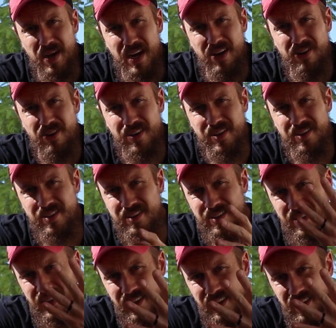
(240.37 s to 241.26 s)
power
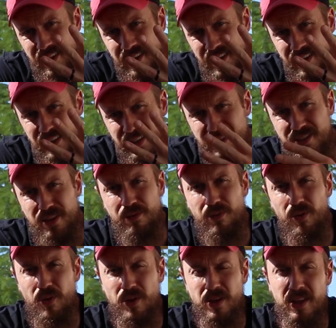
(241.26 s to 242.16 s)
is the
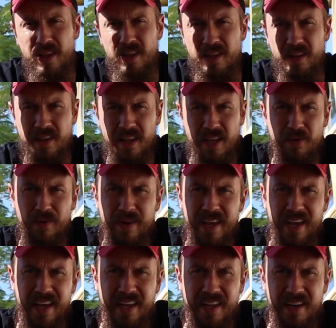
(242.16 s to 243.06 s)
fourth thing
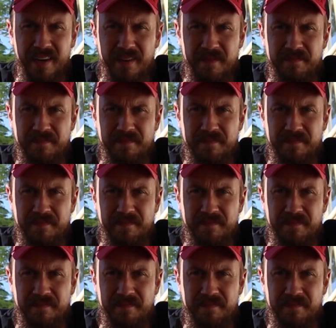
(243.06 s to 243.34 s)
we hate.